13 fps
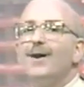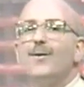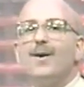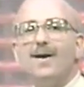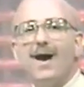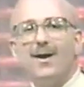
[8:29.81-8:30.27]
don't
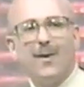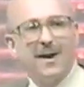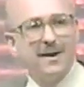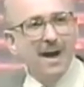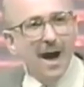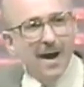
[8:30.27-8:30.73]
want to I don't want
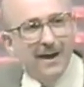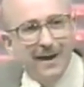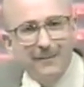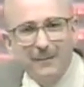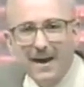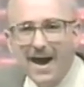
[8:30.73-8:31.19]
to knock
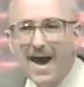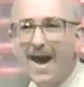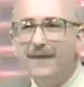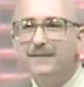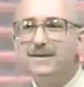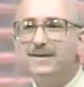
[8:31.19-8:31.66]
it, but I
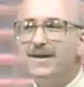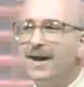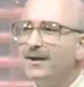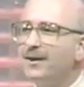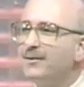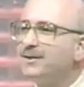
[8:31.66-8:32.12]
have to
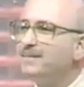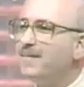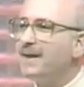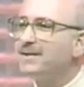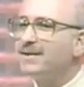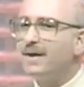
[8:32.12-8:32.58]
tell you it's
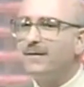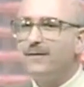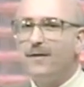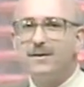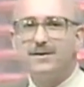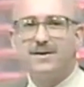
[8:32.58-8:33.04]
based on a
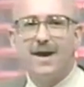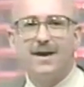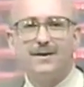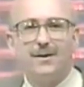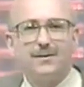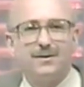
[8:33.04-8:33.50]
false
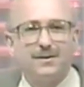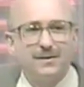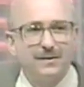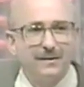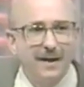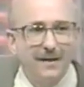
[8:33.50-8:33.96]

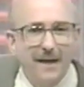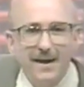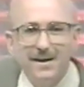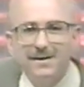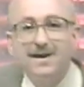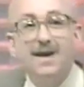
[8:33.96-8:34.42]
diagnosis. Okay, that
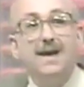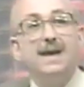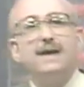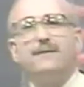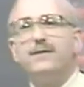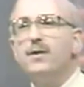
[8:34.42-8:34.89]
is,
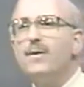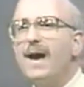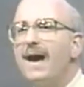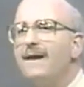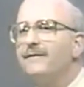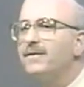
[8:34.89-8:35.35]
if you
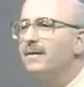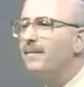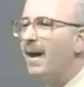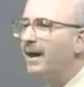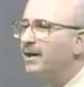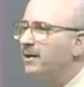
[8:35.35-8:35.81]
have in the
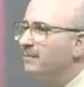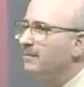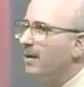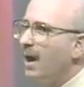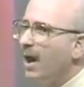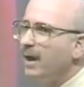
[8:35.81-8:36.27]
back of your
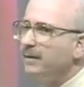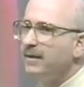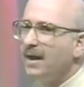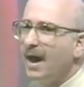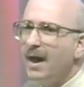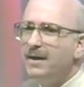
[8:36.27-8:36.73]
mind
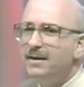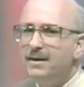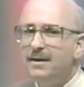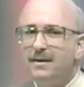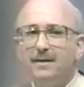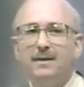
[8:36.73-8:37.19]
the
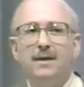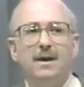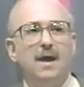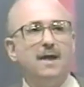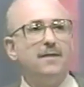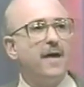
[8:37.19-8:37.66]
idea
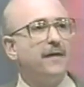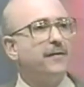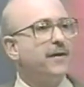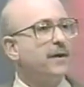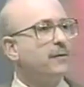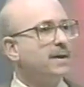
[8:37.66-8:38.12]

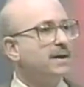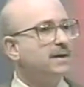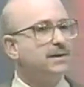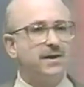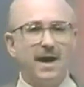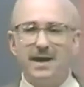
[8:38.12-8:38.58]
that there
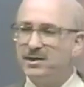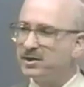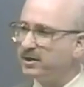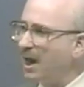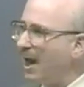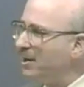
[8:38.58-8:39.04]
is a
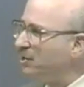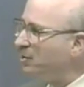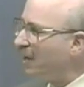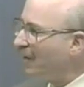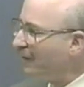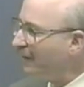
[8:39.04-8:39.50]

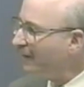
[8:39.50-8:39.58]
slideshow,